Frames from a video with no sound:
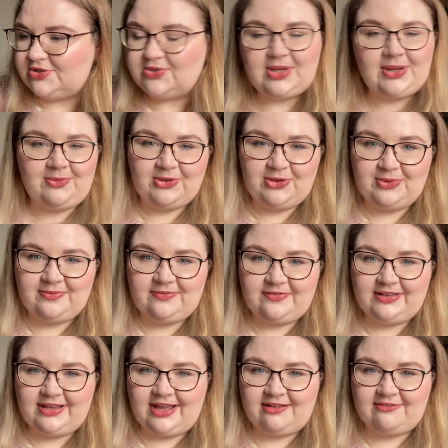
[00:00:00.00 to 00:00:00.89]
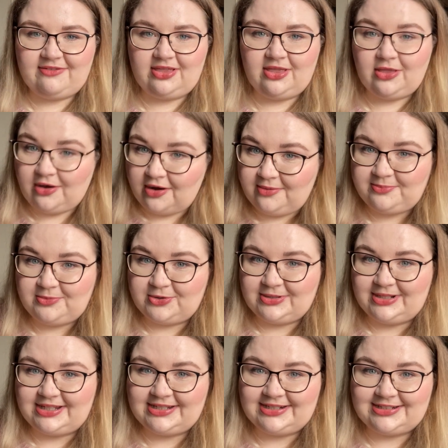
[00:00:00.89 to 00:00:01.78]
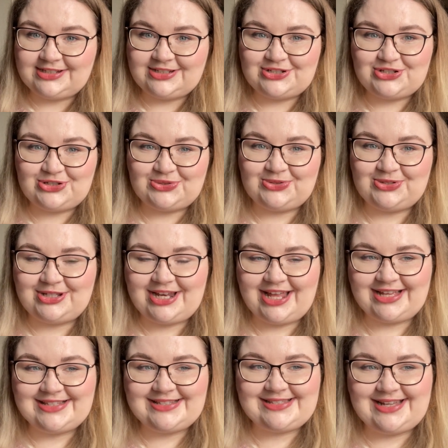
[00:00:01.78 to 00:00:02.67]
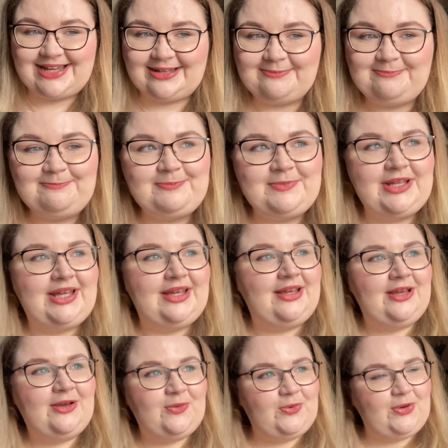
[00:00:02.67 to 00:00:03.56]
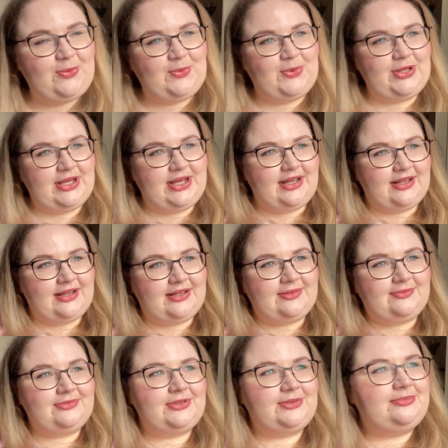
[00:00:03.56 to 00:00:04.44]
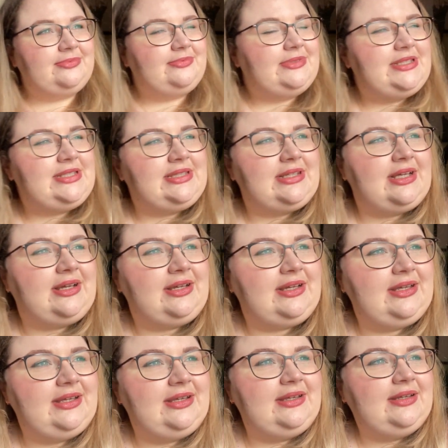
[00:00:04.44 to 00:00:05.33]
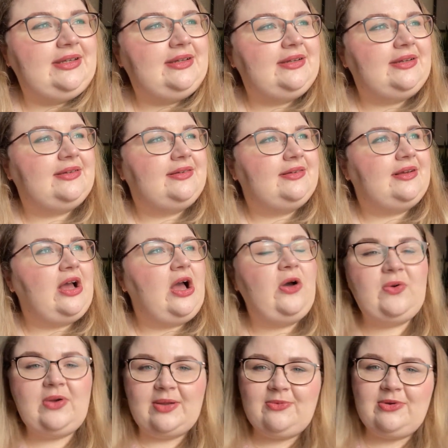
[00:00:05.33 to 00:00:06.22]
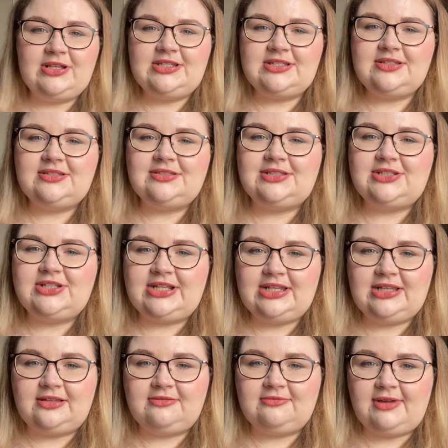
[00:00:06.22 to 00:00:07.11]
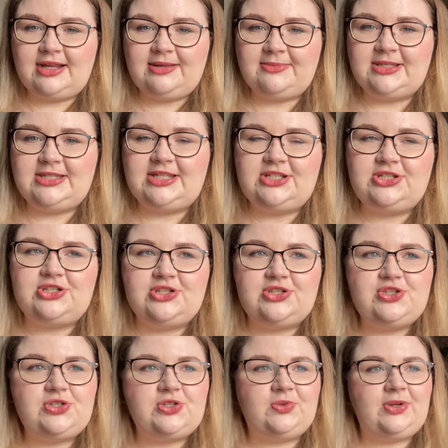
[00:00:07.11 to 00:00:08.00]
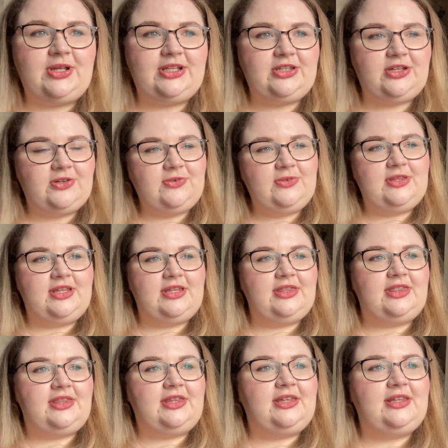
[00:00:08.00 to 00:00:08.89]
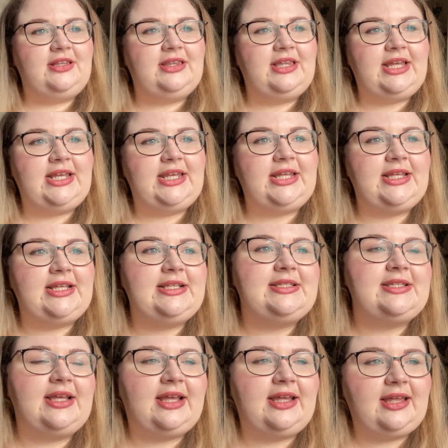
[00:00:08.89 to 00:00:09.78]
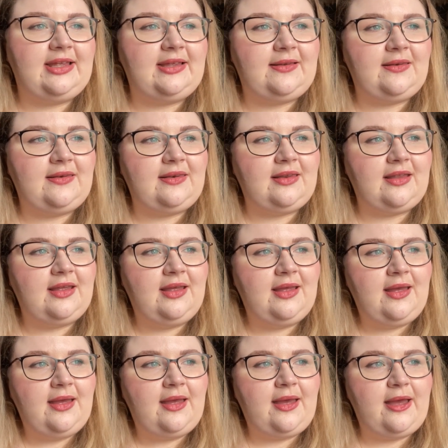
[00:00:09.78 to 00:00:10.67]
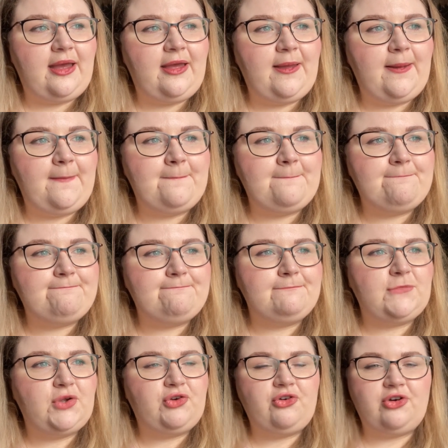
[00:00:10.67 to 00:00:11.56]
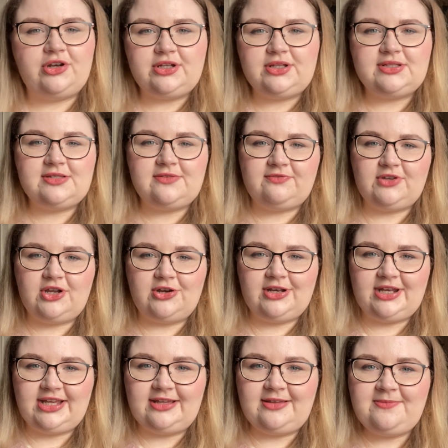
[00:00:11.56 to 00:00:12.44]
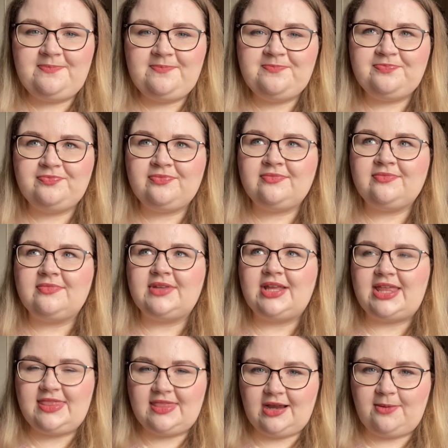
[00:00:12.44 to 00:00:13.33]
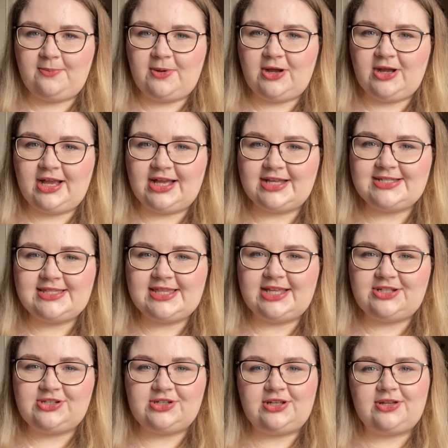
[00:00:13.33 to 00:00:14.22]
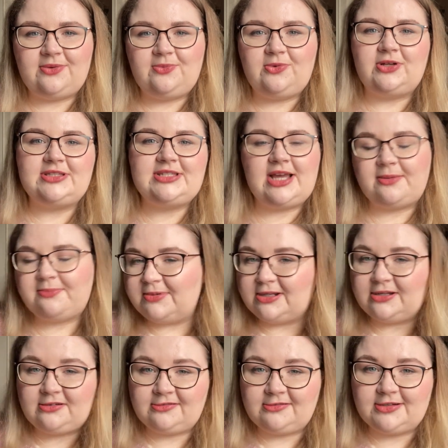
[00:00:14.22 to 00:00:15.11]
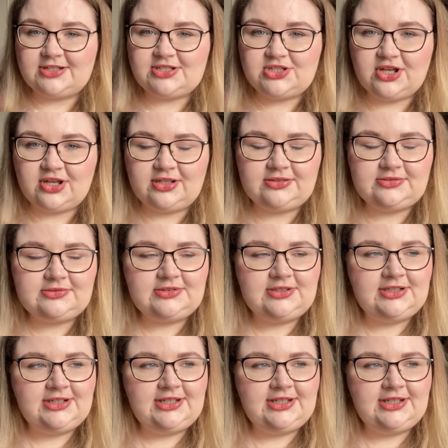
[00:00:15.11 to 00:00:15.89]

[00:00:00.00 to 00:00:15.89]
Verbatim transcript: so I will hopefully have a lot more knitting to show you next time. What would what was I, oh, I wanted to do a little recommendation. So I know that the ladies in um, Chronicles of Yarnia, in their podcast, they do What's Happening Around Town